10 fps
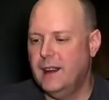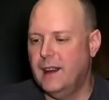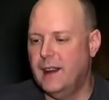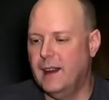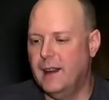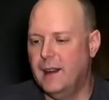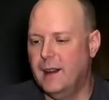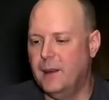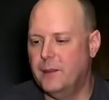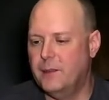
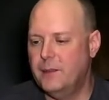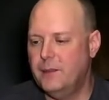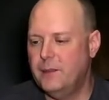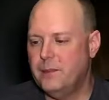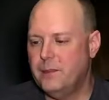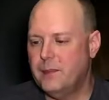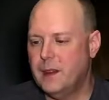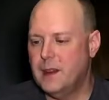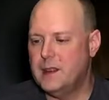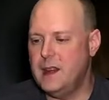Um,
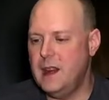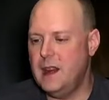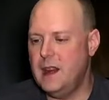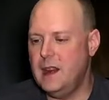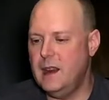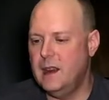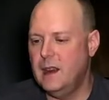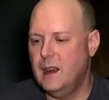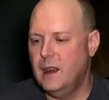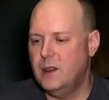let's see.
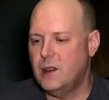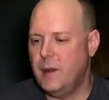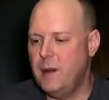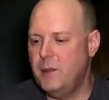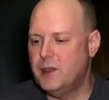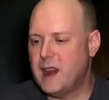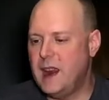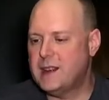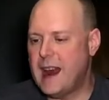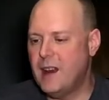Domaine
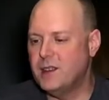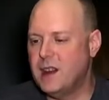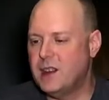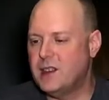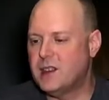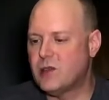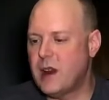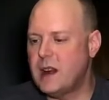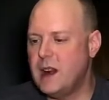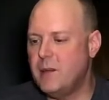Bousquet is housed in a
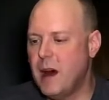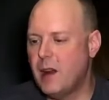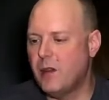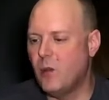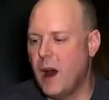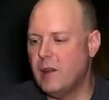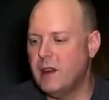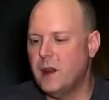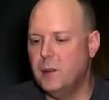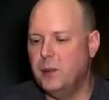striking modern
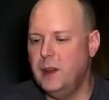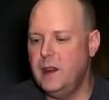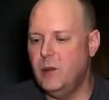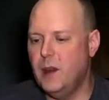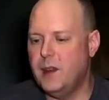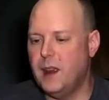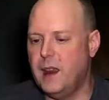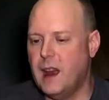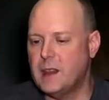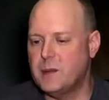winery complete with
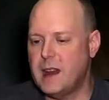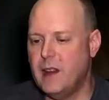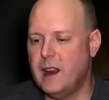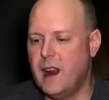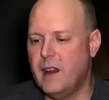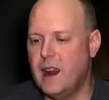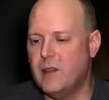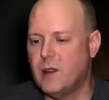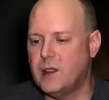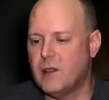a hospitality area
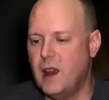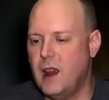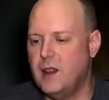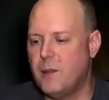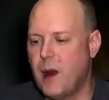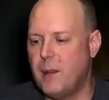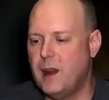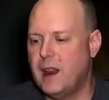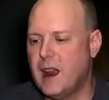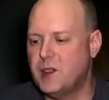and restaurant, and the
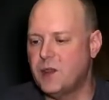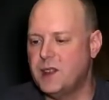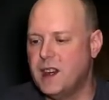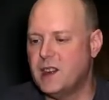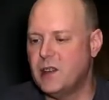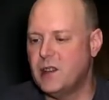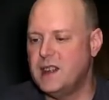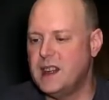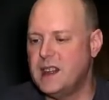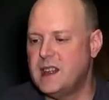property accounts for
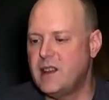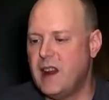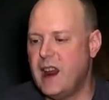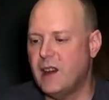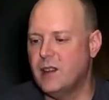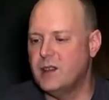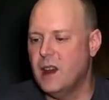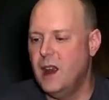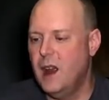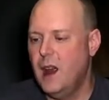667 acres
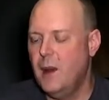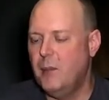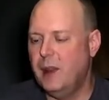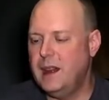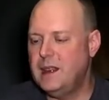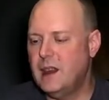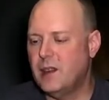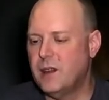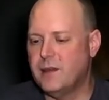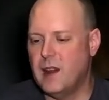planted
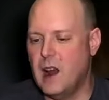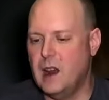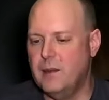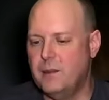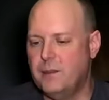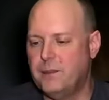under vine.